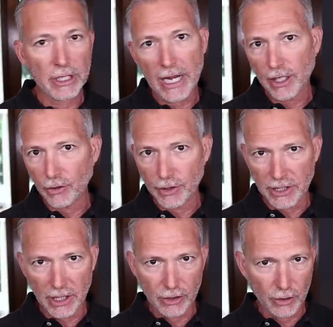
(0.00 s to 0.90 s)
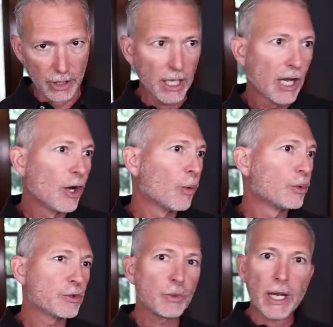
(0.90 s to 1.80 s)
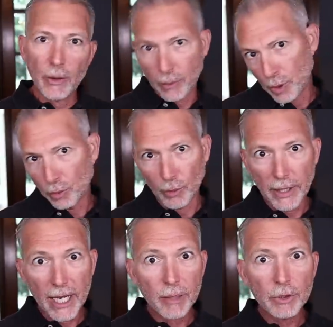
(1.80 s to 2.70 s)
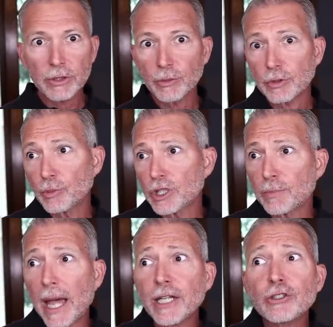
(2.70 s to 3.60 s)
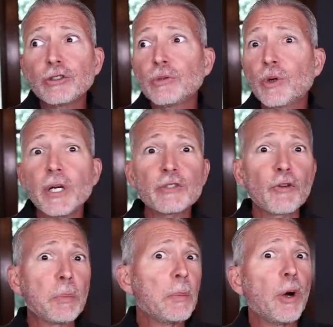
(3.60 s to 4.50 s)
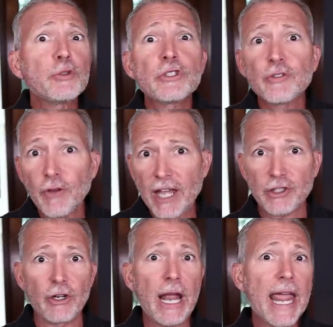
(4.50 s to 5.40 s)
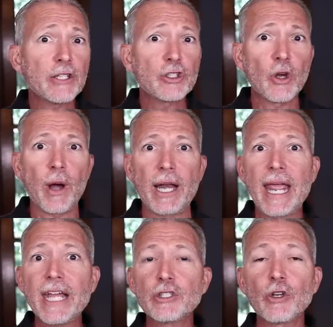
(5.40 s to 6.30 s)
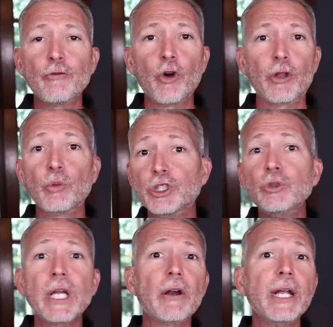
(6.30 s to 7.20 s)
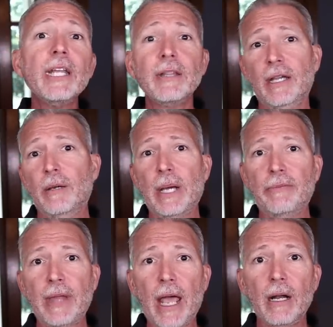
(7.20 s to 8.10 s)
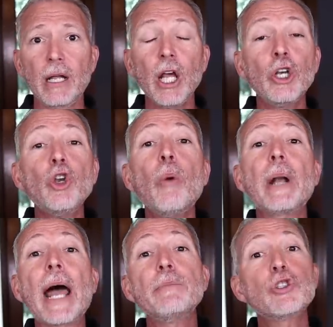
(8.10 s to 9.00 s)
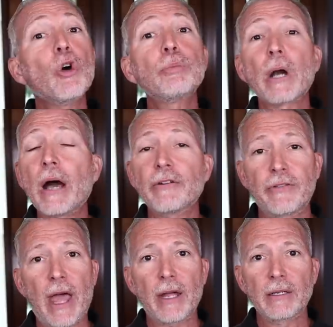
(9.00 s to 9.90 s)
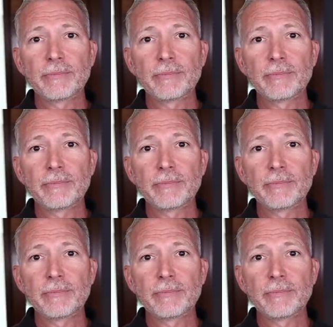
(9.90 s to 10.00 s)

accuracy and do it, was we were able to respond to requests for proposals faster, and so on and so forth. Would you care anything about that? No, but I'm so proud of that.